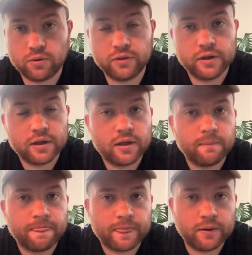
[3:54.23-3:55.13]
one.
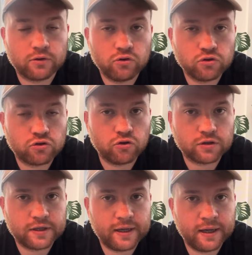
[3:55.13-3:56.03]
There were crunch
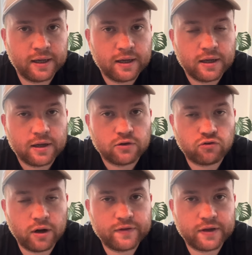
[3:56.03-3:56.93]
talks there,
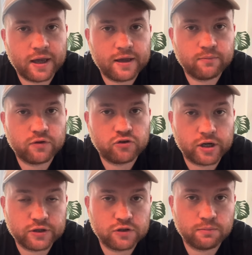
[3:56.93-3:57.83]
trying to get him to
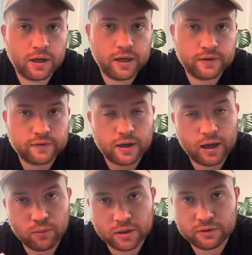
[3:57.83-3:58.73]
change his mind.
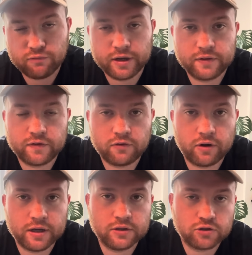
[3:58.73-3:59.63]
How will he
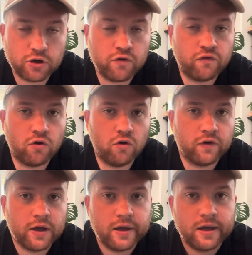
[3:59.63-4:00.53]
reintegrate and so forth?
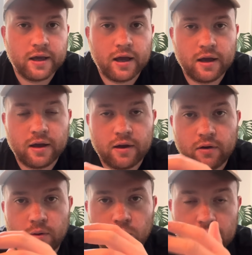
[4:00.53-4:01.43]

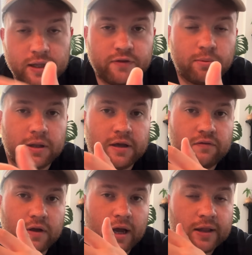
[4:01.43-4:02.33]
We're led to believe
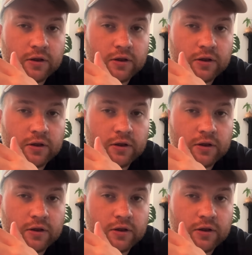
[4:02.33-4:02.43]
that at